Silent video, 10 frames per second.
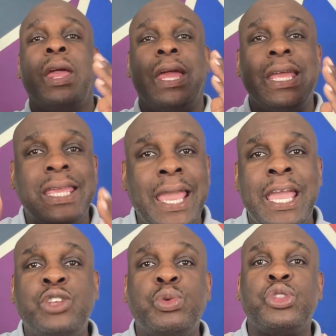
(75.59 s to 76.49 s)

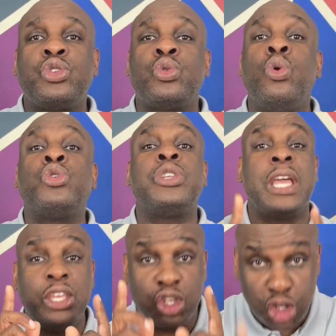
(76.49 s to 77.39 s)
Engage with the school so
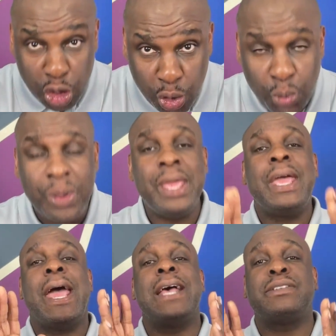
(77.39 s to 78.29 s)
that you,
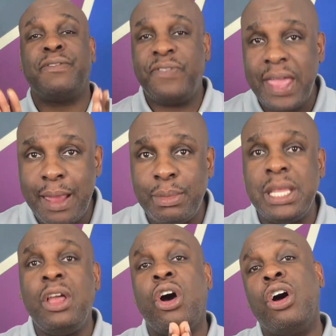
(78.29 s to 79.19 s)
as a
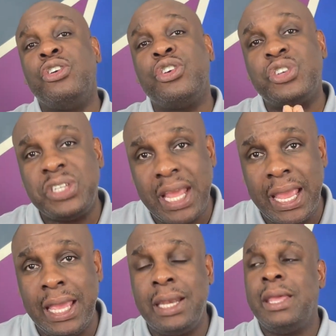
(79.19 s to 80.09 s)
family,
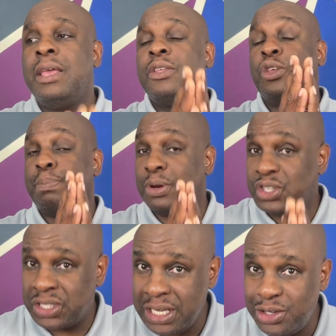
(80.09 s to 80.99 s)
understand the
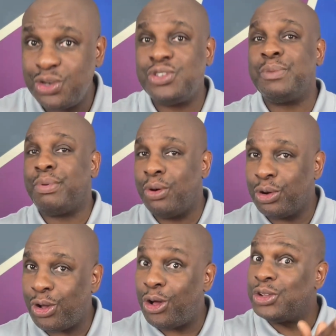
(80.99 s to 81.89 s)
procedures and
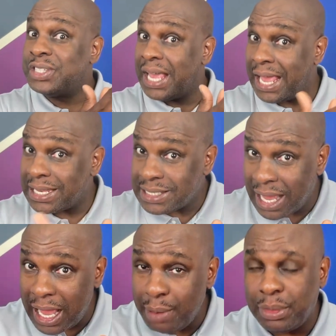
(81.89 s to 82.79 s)
protocols and
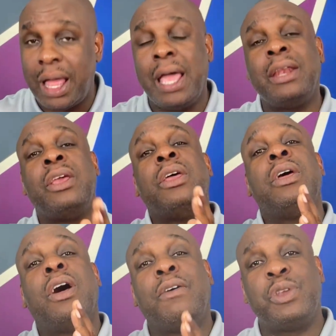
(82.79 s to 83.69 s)
timeline
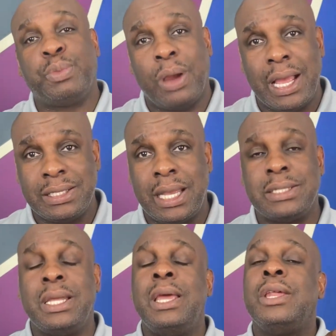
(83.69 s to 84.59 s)
of this
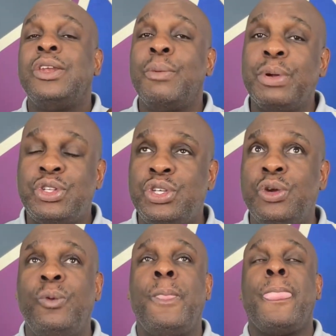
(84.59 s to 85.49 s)
process. Number
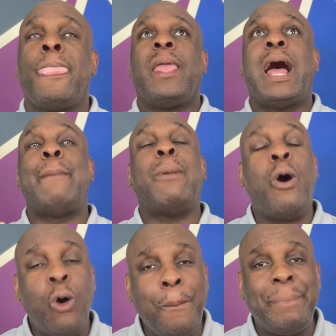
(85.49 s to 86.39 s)
two, I'm
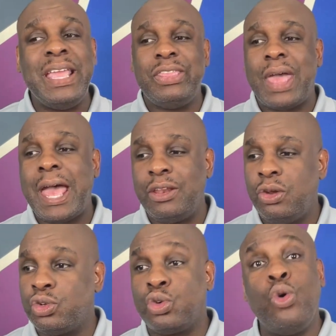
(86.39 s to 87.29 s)
hoping that
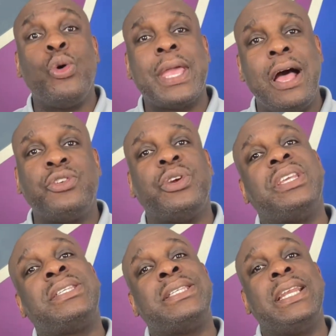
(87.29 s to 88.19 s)
your school counselor
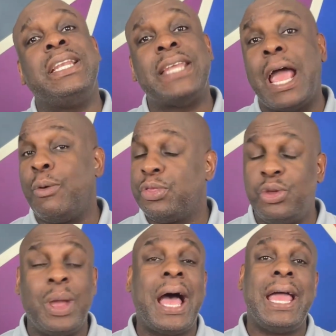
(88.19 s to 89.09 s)
is sitting down with
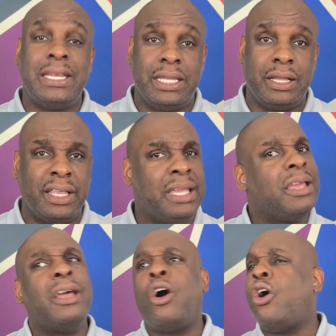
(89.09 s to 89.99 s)
you. Ideally,
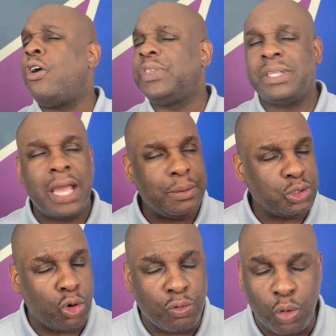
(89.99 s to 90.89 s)
oftentimes
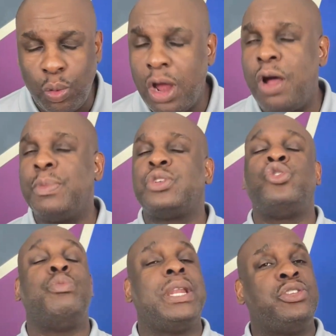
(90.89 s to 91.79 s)
they're overwhelmed, there's
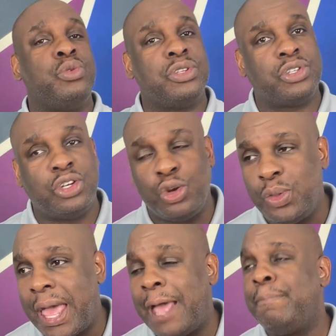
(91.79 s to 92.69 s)
too many students to do
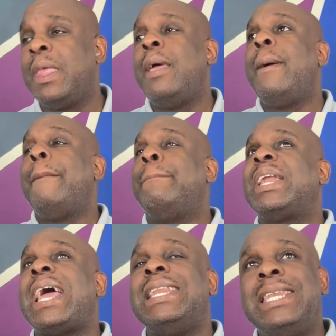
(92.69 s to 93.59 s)
that. But
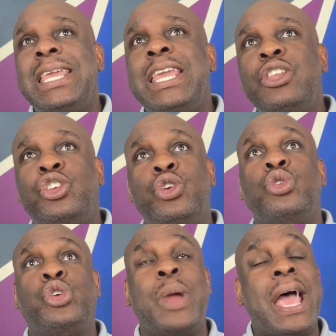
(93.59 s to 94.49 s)
I need you
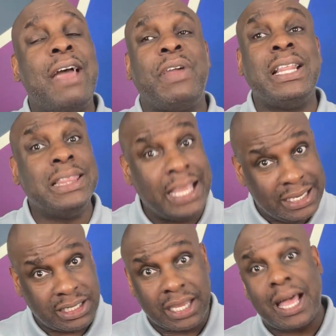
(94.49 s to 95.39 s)
to have a
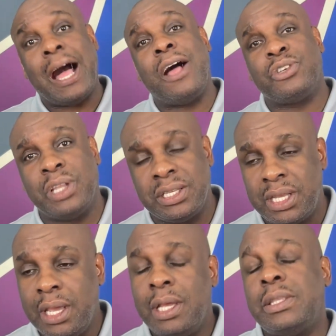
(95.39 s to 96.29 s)
list, a college list,
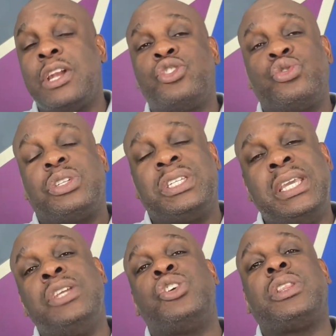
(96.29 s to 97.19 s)
that is
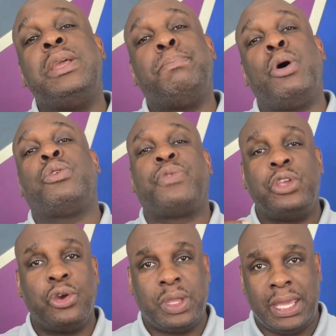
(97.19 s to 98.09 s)
strategically built for
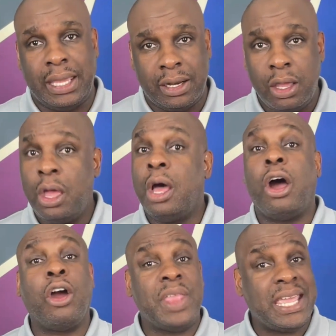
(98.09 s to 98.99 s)
your kid.
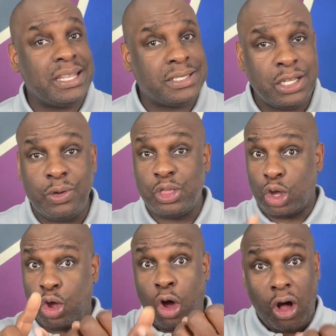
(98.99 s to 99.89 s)
Are they considering the
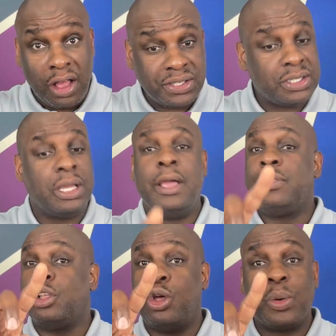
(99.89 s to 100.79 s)
cost,
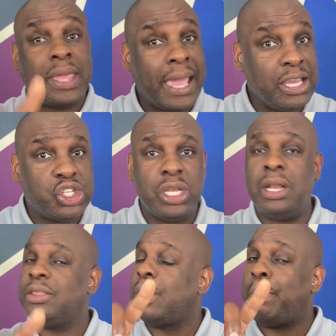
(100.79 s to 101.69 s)
the
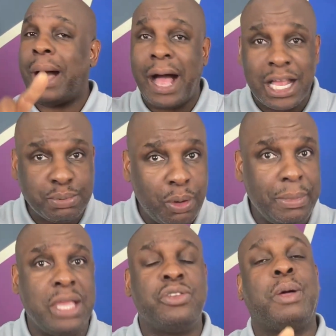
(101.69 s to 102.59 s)
location, the possible
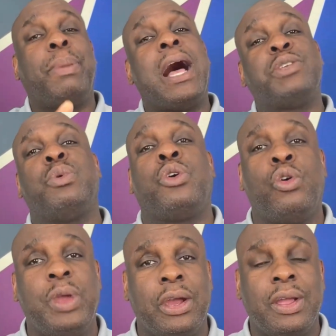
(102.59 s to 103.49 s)
major, and the possible
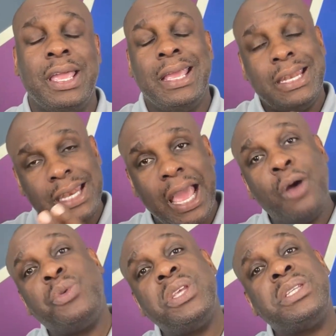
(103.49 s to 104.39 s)
career?
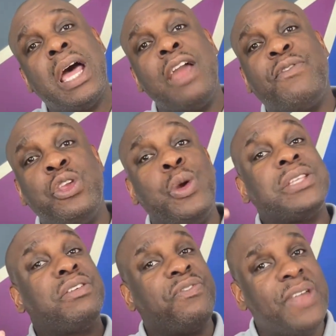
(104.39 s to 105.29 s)
Now is the time for you
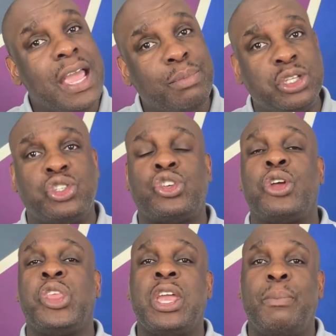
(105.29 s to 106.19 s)
as a family to
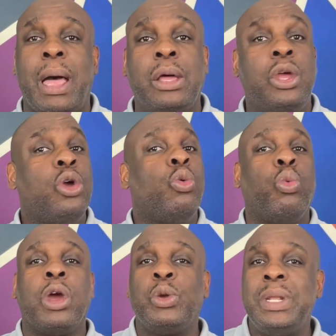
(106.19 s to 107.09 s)
start thinking about
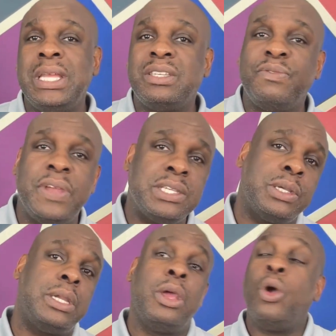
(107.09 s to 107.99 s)
where do we need to
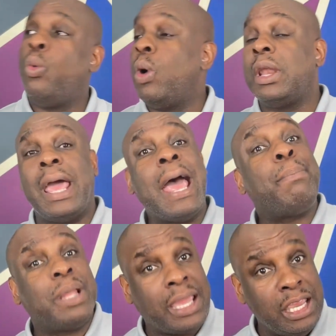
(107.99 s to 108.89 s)
visit, what
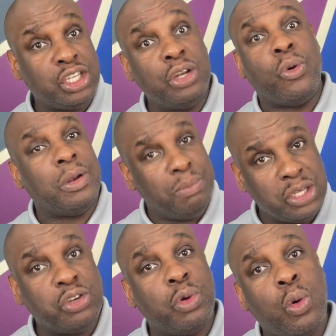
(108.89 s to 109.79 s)
application or
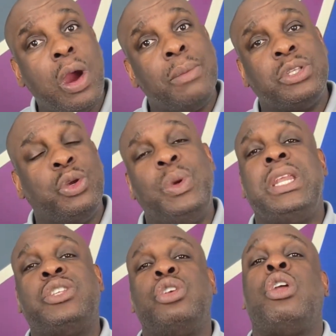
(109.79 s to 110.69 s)
admission requirements do we
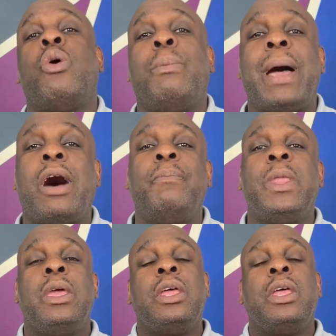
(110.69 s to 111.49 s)
need to know about.